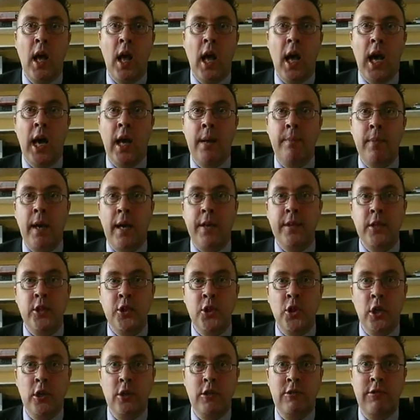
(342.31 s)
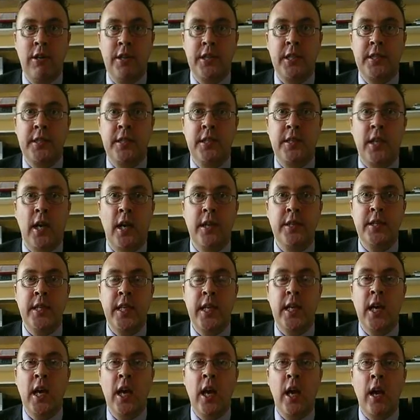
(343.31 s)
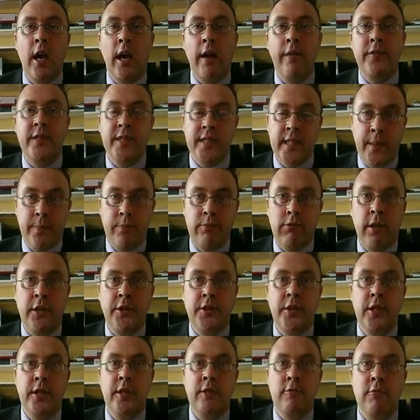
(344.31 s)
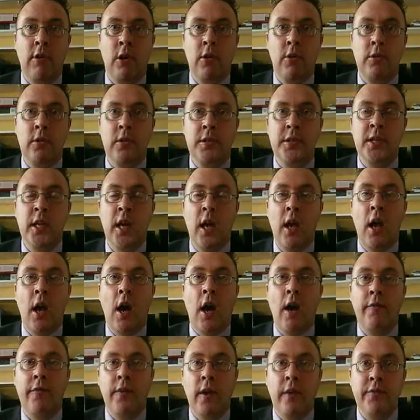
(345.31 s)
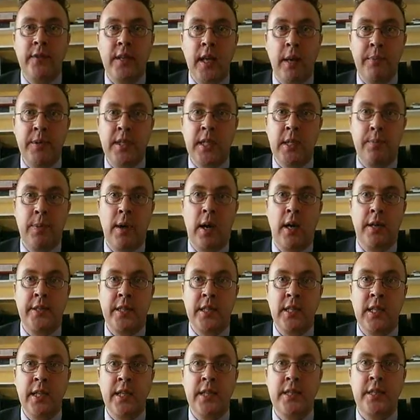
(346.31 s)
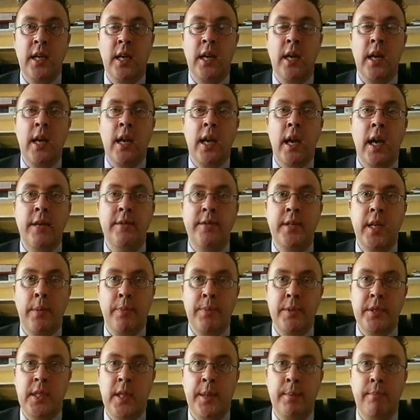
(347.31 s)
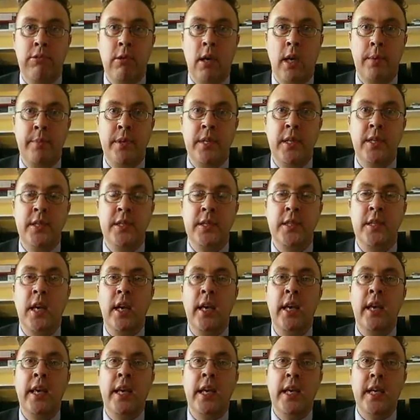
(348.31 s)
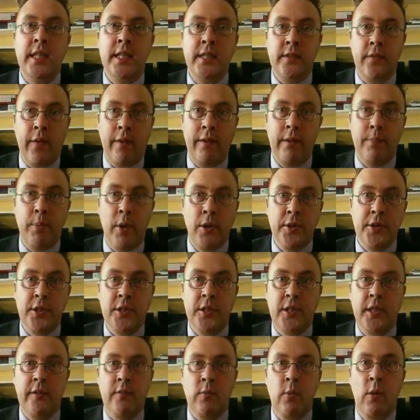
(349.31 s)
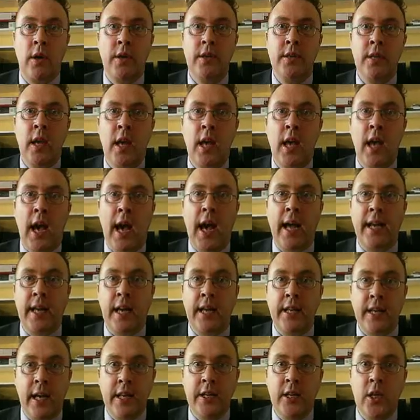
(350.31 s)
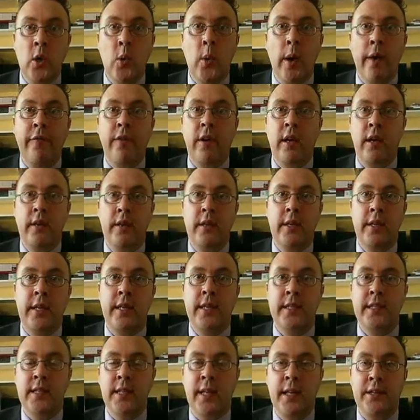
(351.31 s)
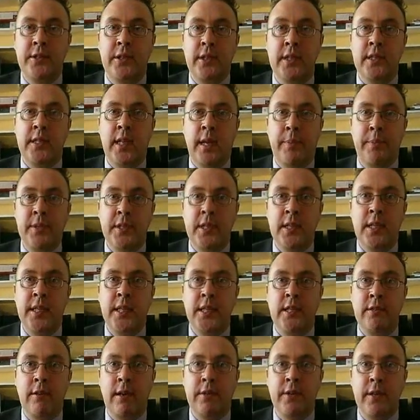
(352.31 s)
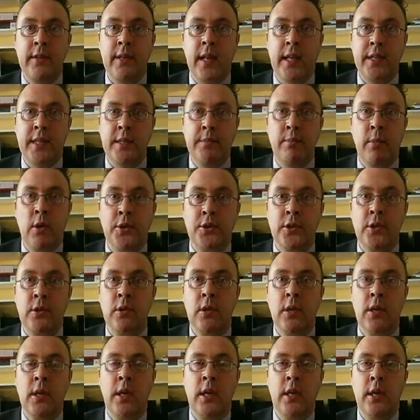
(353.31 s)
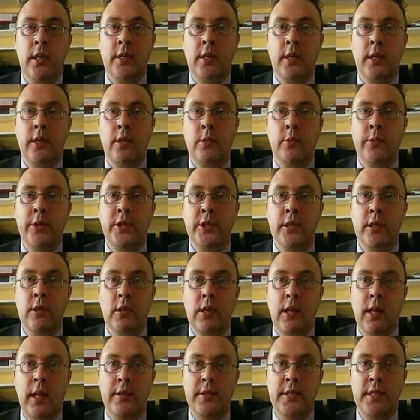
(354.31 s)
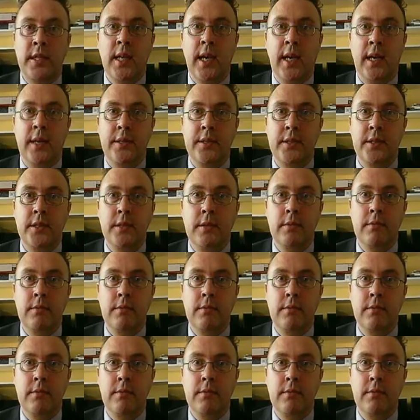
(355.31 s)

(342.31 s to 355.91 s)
I think John Cruddas' idea of separating the roles of deputy party leader and deputy and prime minister is a very positive one, and whoever is elected as deputy leader, I think that's a model that we should look closely at.